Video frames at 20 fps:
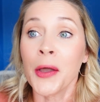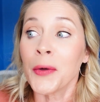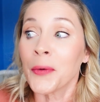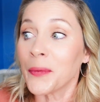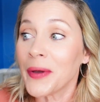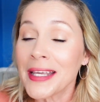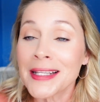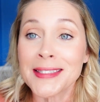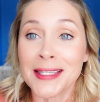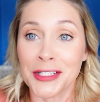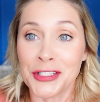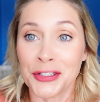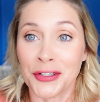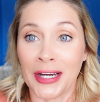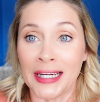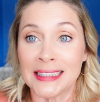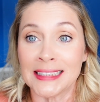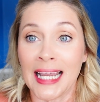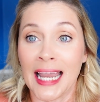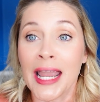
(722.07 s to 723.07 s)
We had such a
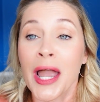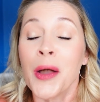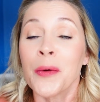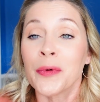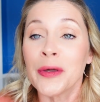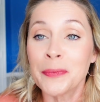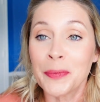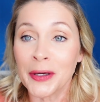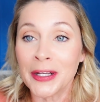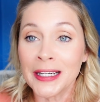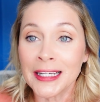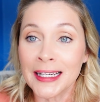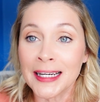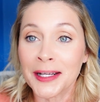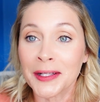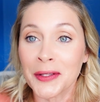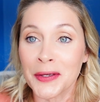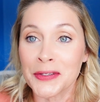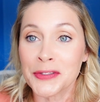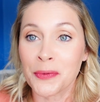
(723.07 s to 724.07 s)
great day. We put it in
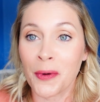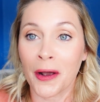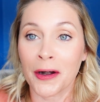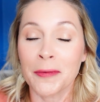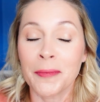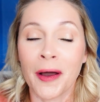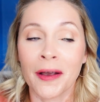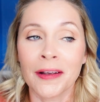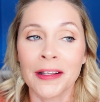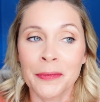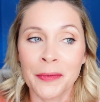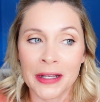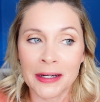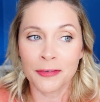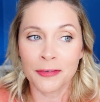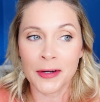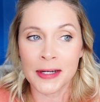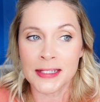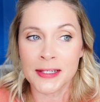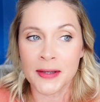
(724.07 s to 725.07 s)
a closed water bottle and
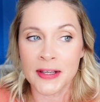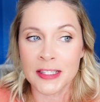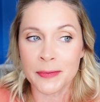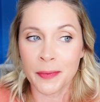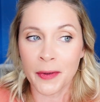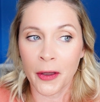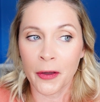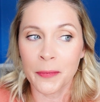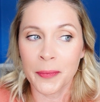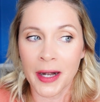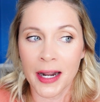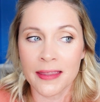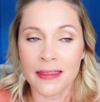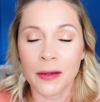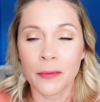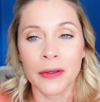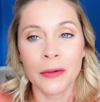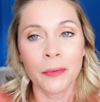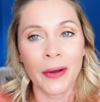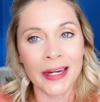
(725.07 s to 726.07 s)
for it to explode, but I
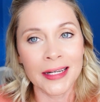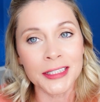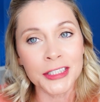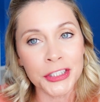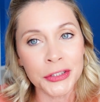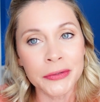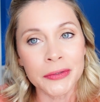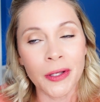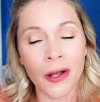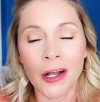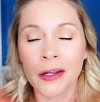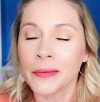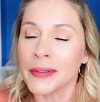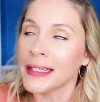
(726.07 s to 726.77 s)
think we'd waited too long.